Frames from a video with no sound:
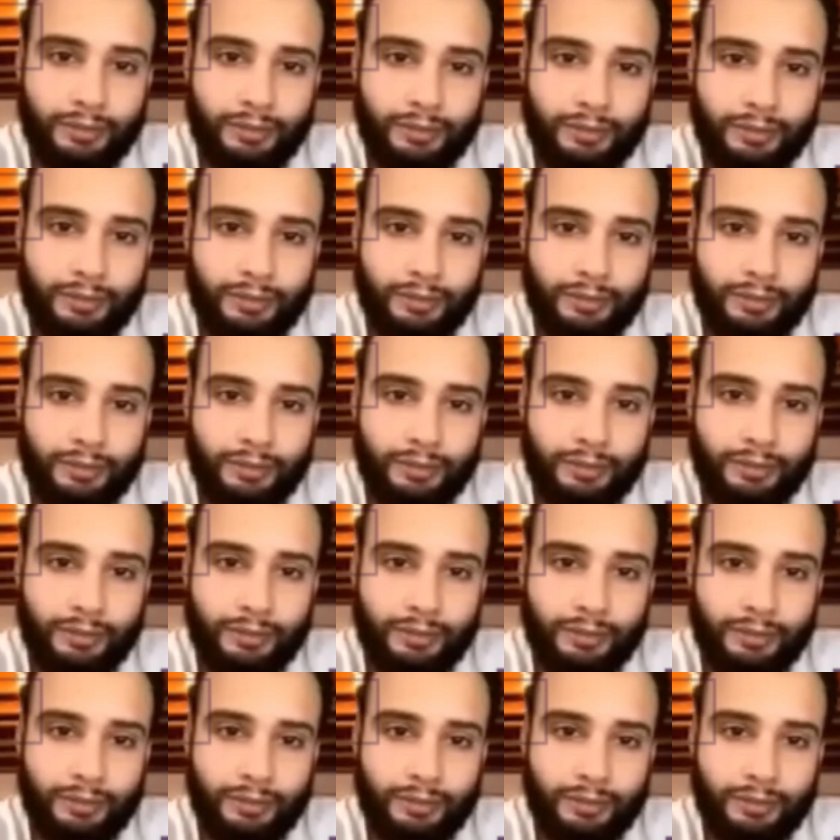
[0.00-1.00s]

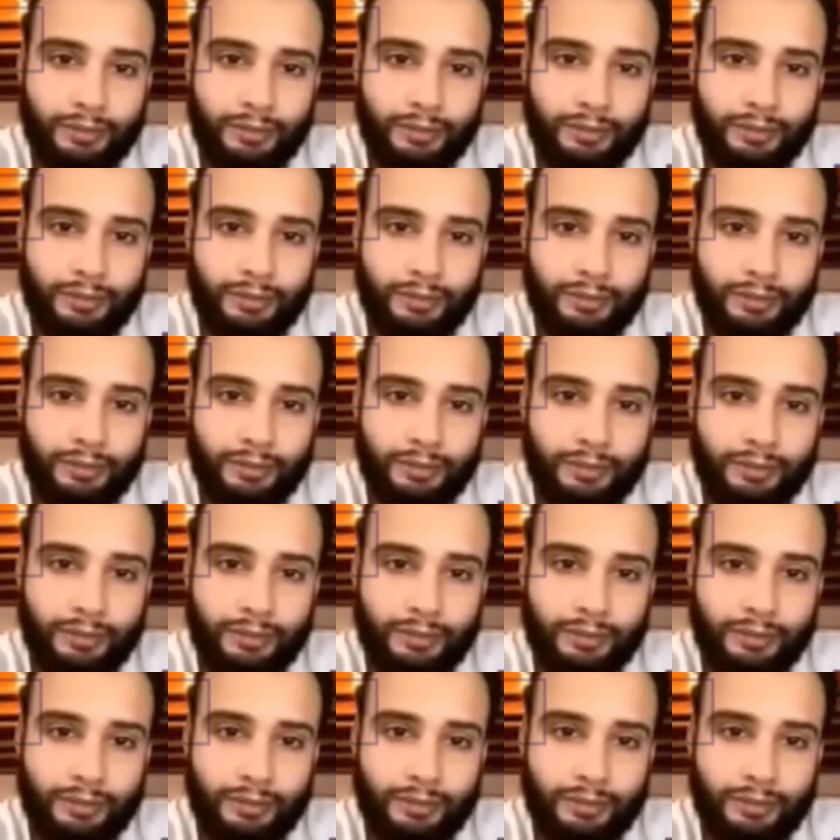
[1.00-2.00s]

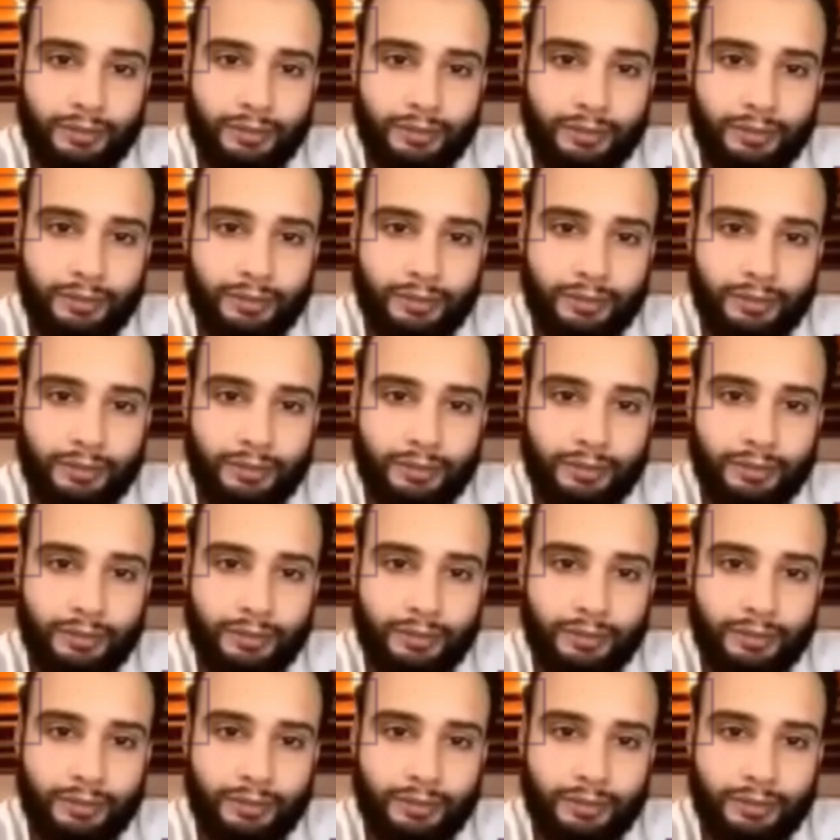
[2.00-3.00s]

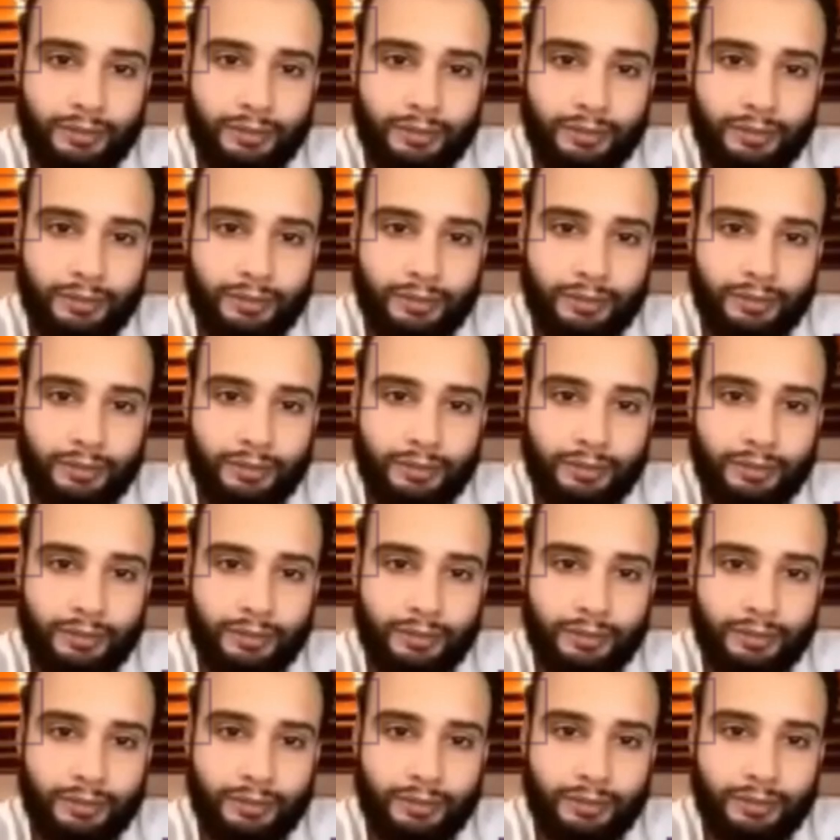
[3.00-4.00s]

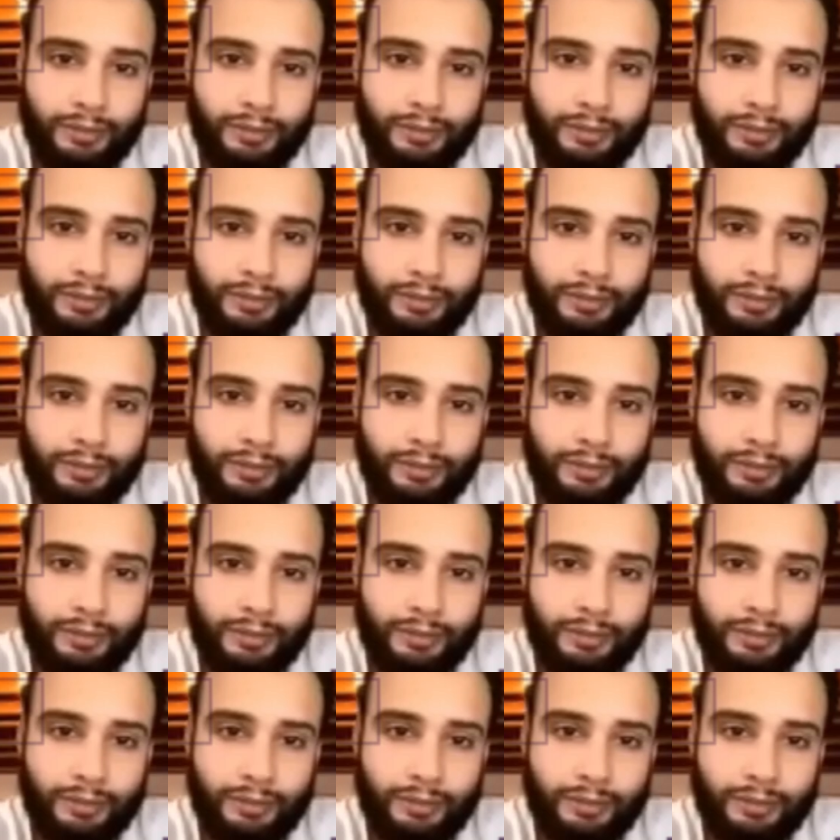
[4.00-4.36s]
(silent)